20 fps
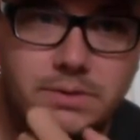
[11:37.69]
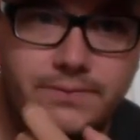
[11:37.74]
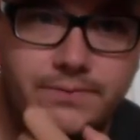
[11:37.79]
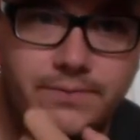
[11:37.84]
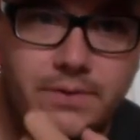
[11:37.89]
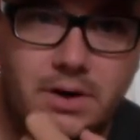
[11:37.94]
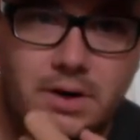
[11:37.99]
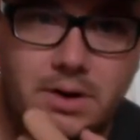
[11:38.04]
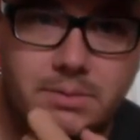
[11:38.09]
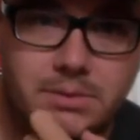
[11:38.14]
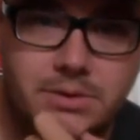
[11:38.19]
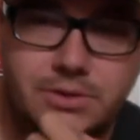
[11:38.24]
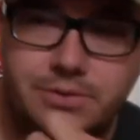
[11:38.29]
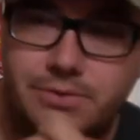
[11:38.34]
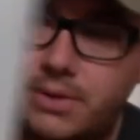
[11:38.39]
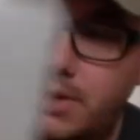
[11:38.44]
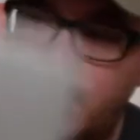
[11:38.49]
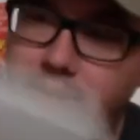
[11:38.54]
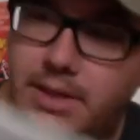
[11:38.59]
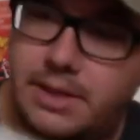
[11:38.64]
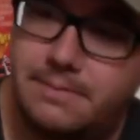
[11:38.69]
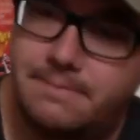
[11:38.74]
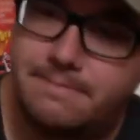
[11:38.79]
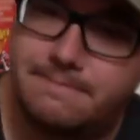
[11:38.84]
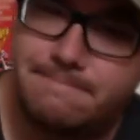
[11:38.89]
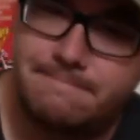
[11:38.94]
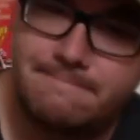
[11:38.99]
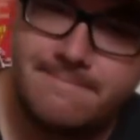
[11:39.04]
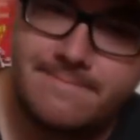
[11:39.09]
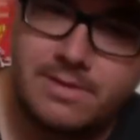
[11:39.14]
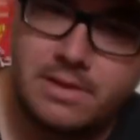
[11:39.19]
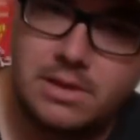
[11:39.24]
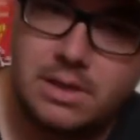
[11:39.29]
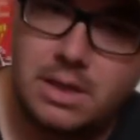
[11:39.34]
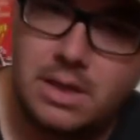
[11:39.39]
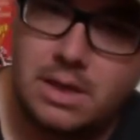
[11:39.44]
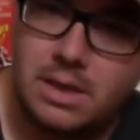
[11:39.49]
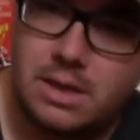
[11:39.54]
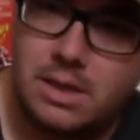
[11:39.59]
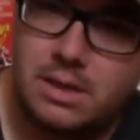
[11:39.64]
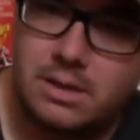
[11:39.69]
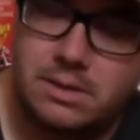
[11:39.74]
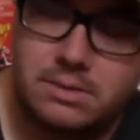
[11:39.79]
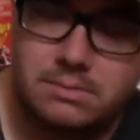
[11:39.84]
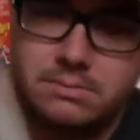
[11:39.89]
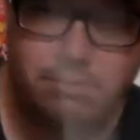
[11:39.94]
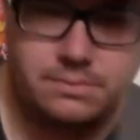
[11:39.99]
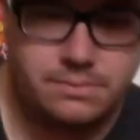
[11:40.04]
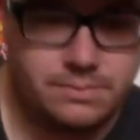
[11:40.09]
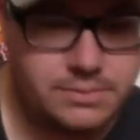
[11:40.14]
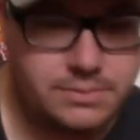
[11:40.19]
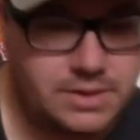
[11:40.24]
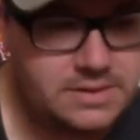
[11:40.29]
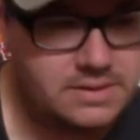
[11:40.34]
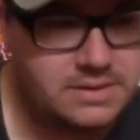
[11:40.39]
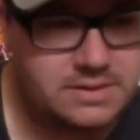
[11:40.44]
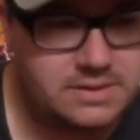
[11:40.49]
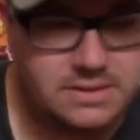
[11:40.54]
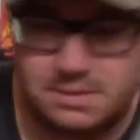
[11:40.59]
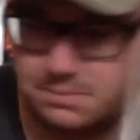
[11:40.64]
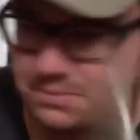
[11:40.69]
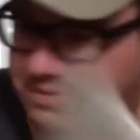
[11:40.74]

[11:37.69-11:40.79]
from Australia. This is some